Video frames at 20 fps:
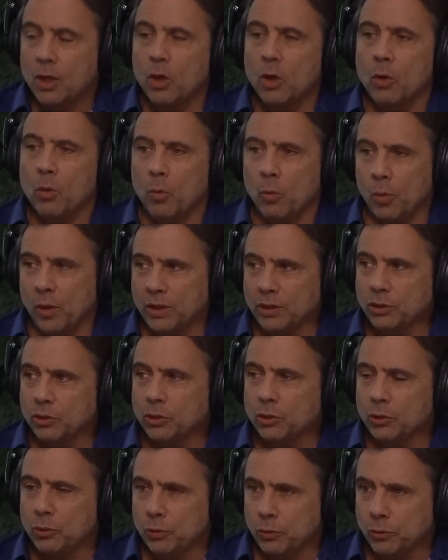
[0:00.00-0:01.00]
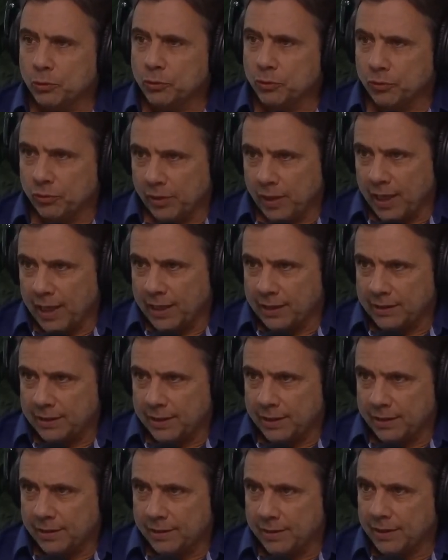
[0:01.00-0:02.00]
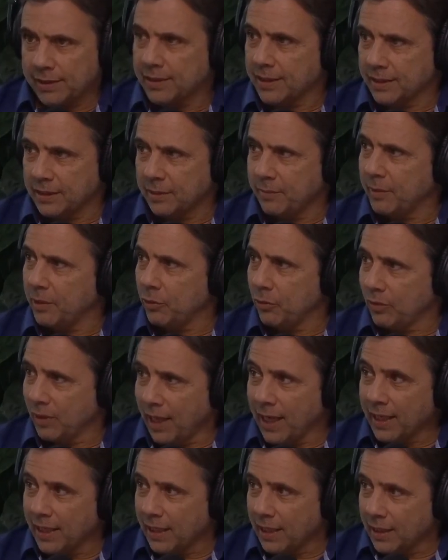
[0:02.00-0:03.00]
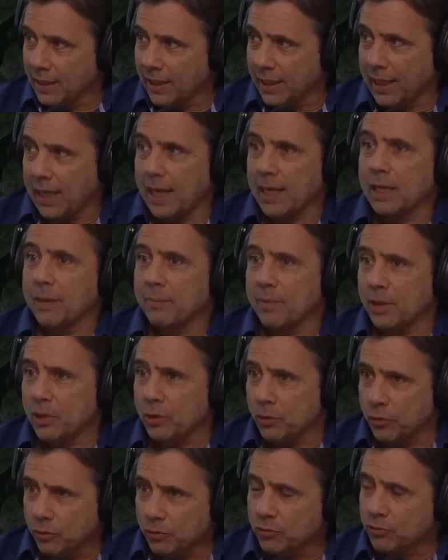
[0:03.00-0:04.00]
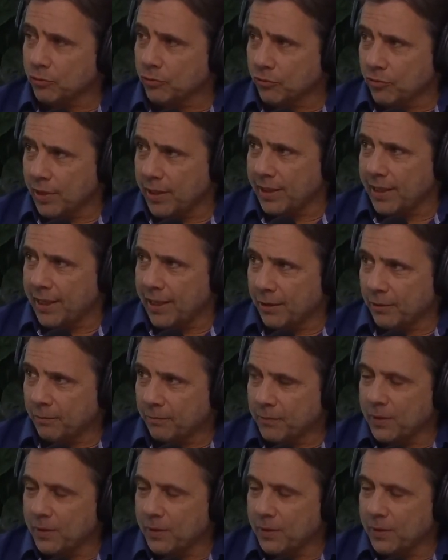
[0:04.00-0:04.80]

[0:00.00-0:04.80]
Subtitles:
Once you neutralized it, it doesn't mean you like it. Like I could be neutral right now.